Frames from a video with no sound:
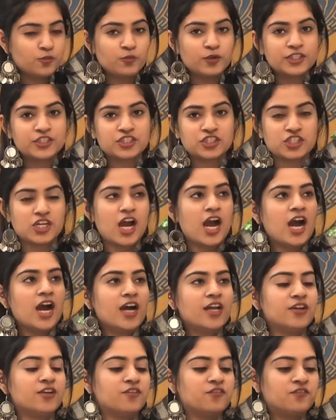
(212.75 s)
which
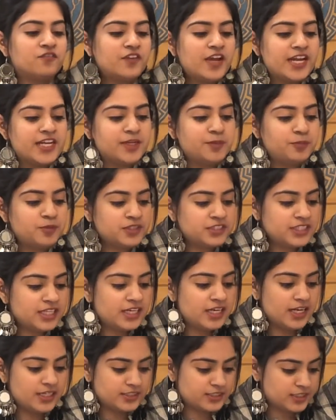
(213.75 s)
are very
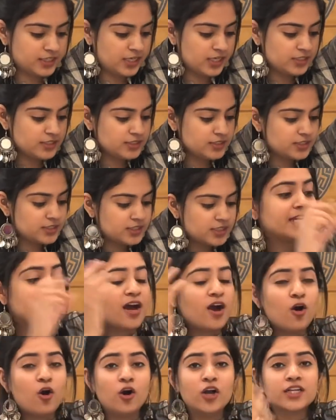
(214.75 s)
pretty latkans. They
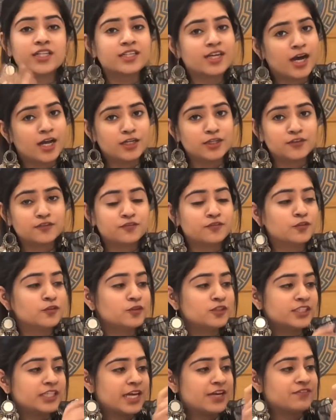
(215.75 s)
are all colorful.
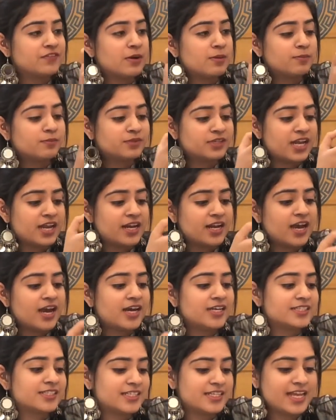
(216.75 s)
They have
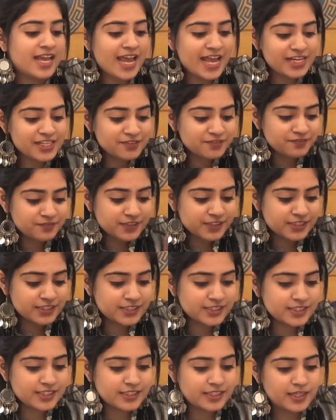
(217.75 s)
umbrellas and
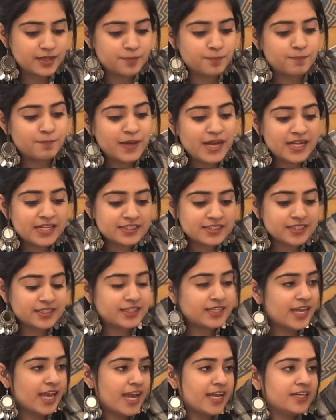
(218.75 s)
elephants and then bells
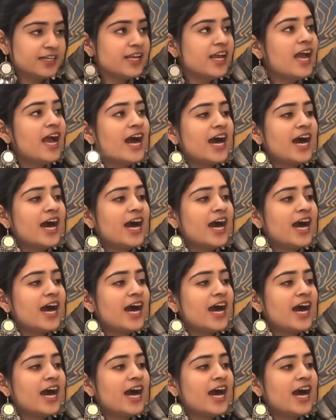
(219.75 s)
at the end.